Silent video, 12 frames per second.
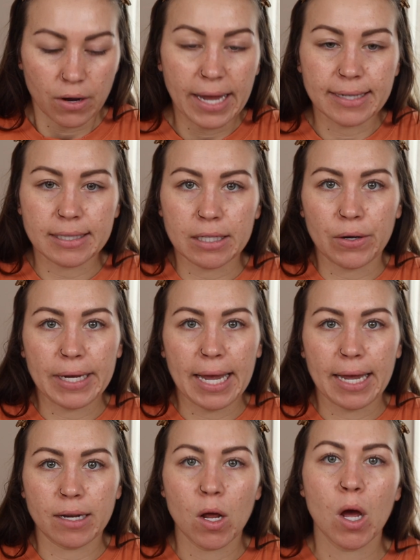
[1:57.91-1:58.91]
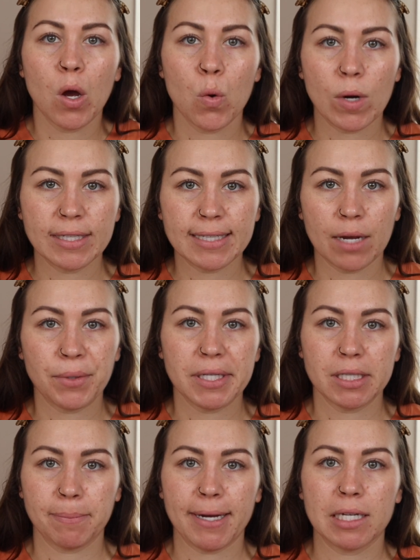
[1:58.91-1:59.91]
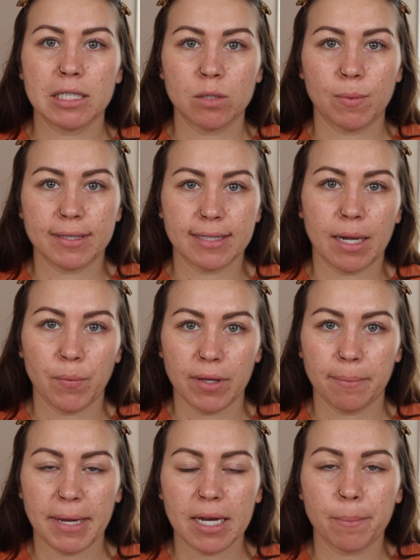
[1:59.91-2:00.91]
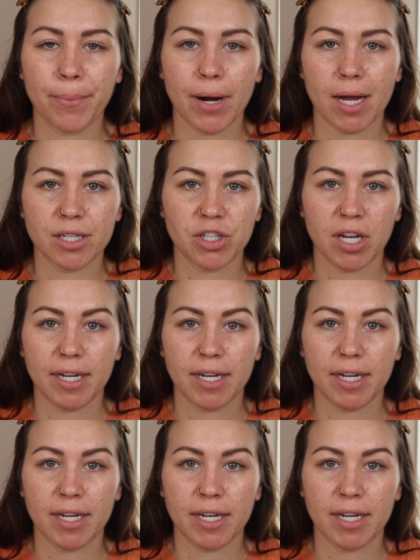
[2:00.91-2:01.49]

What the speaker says: Okay, so again, one side with a sponge, one side with a makeup brush.